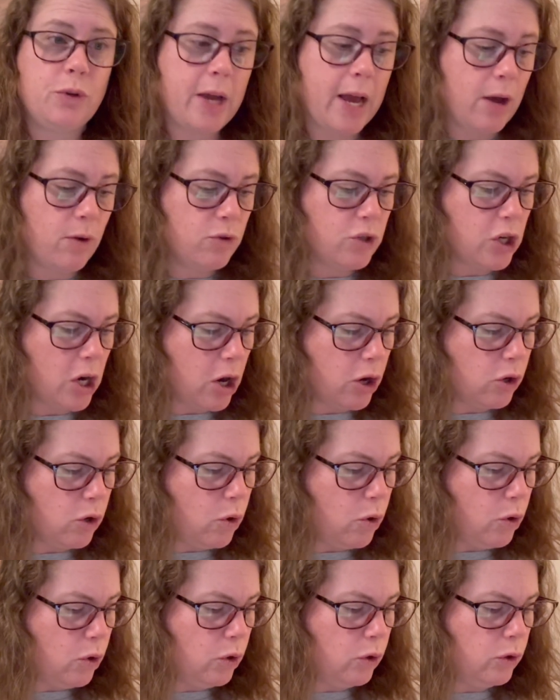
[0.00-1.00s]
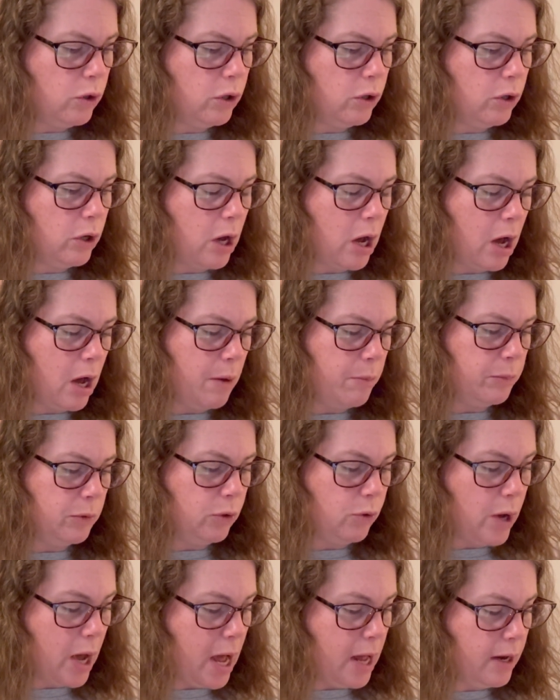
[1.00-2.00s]
count charcoal
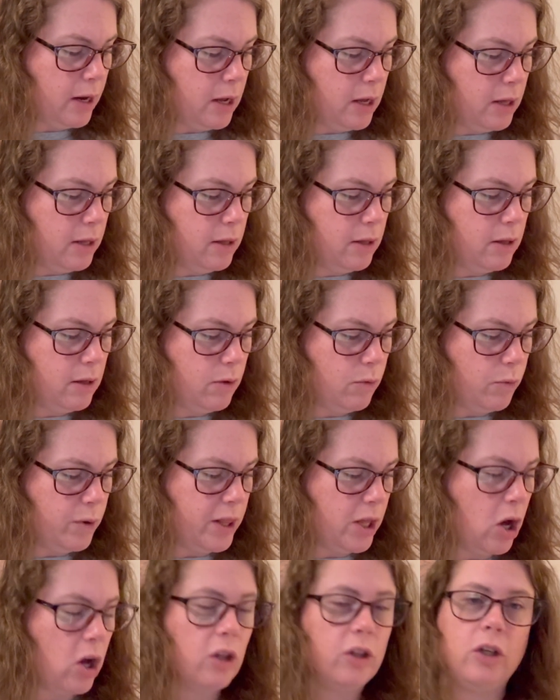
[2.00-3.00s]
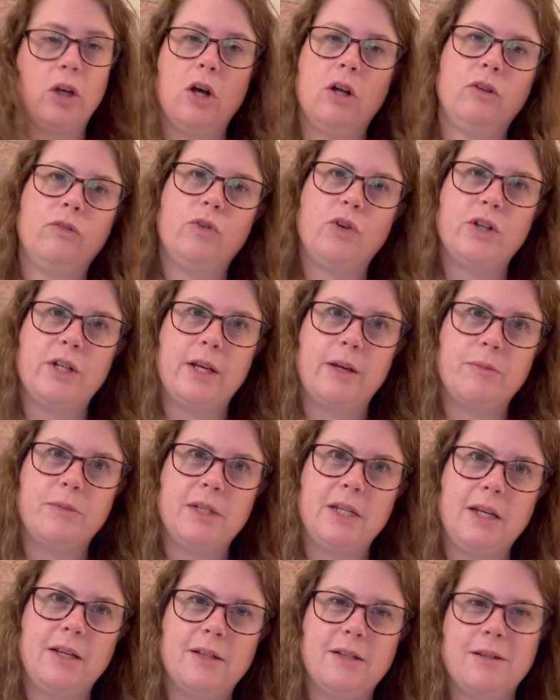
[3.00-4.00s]
Lugana with all the called for
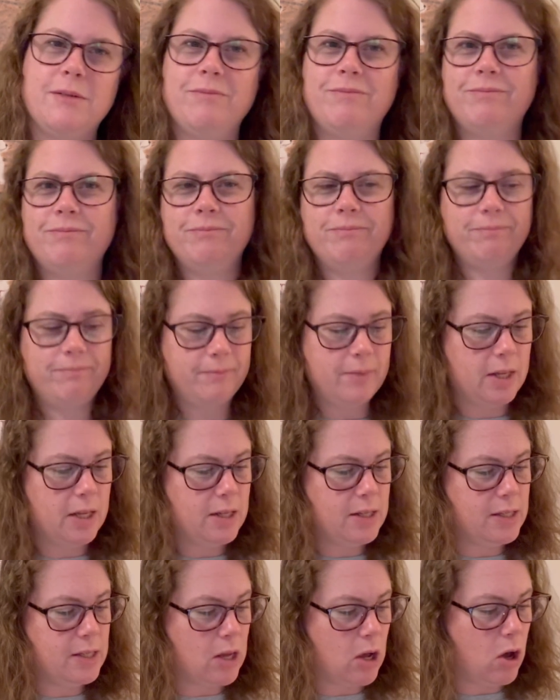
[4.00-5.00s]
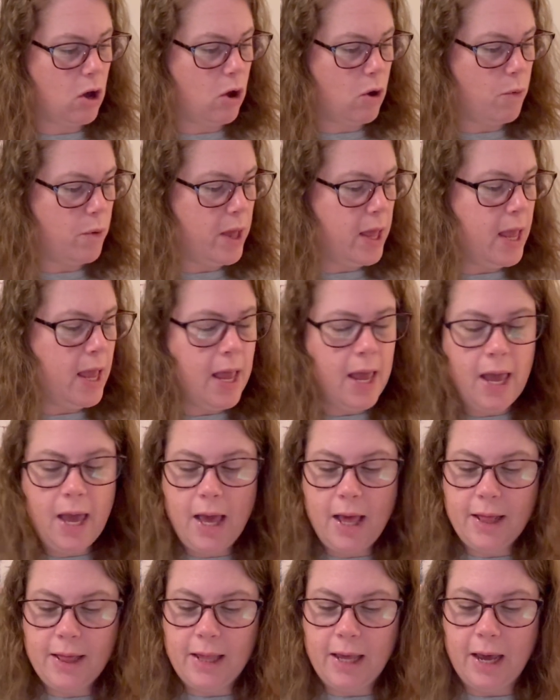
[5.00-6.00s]
DMCs. So
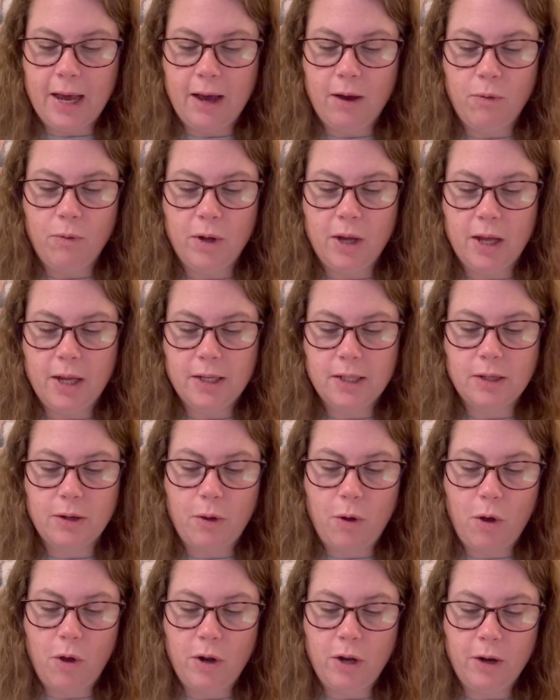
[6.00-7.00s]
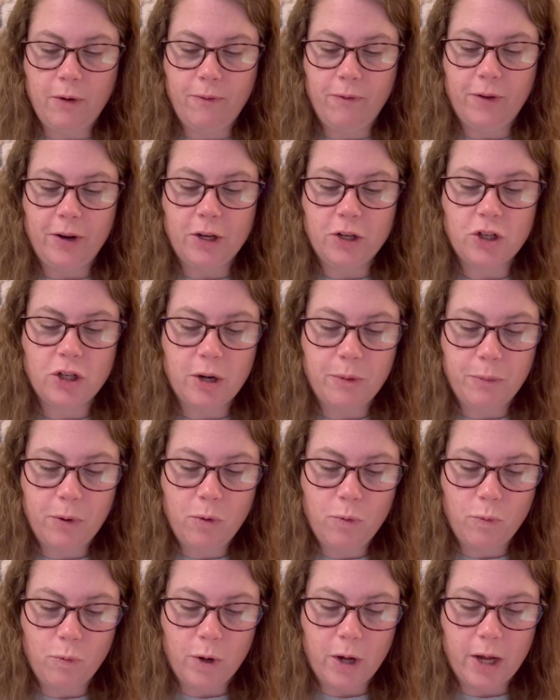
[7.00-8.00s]
that was finish number
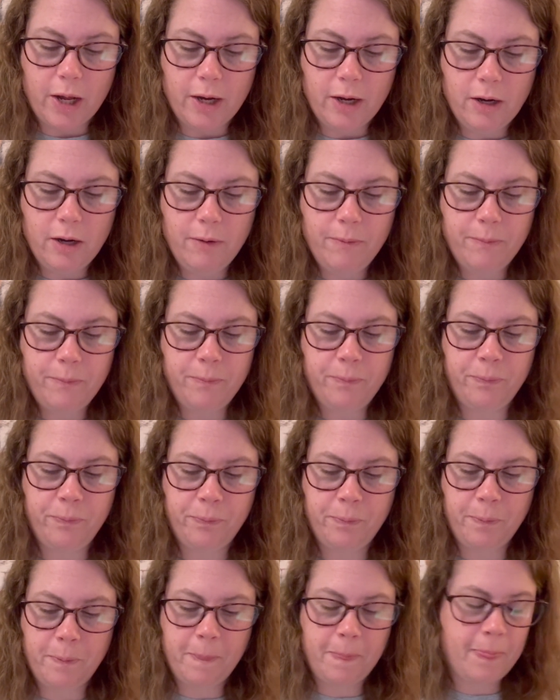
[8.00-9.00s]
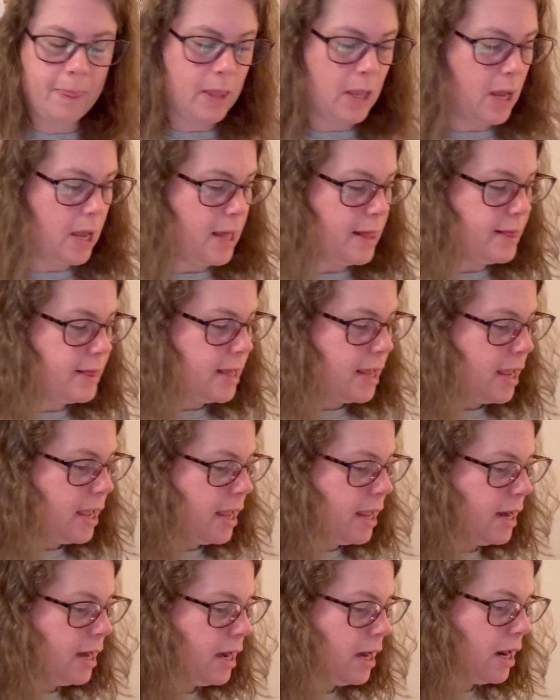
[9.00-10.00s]
1. And
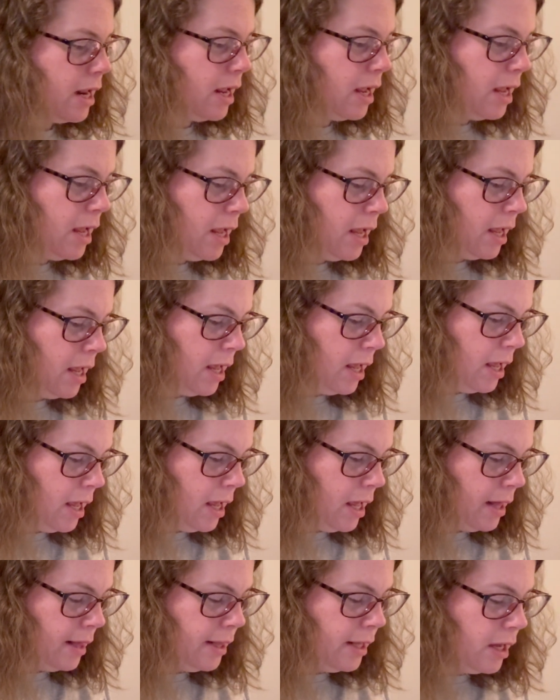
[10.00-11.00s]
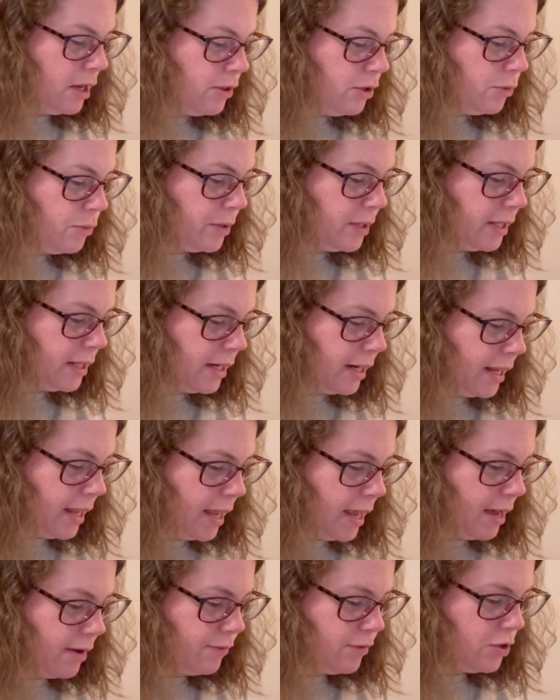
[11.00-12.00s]
then the other one that I
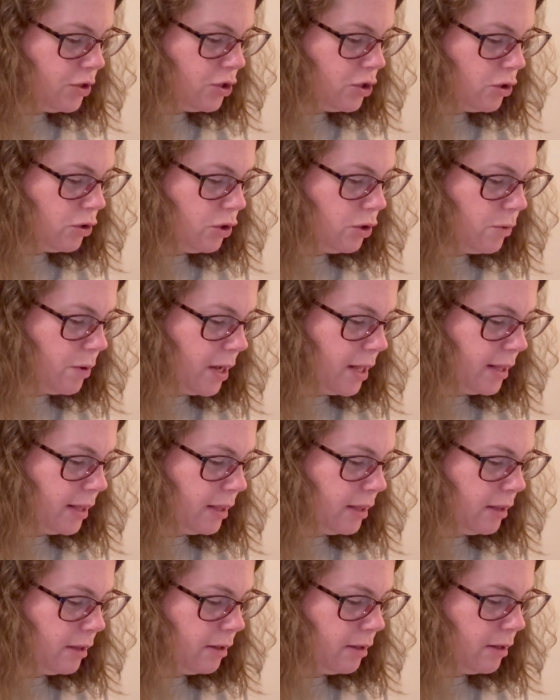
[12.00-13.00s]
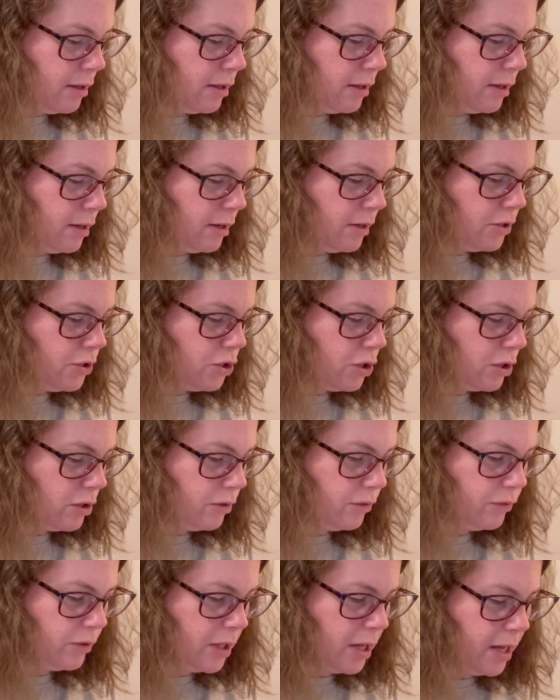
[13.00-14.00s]
have to show you on
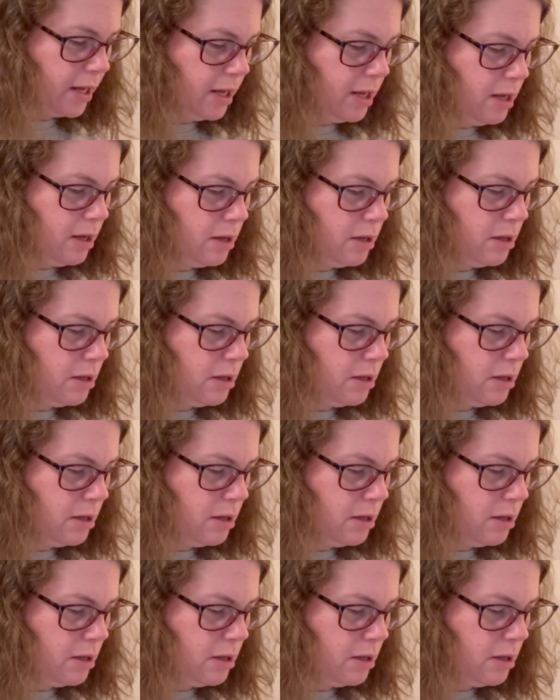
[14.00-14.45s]
Shutterfly.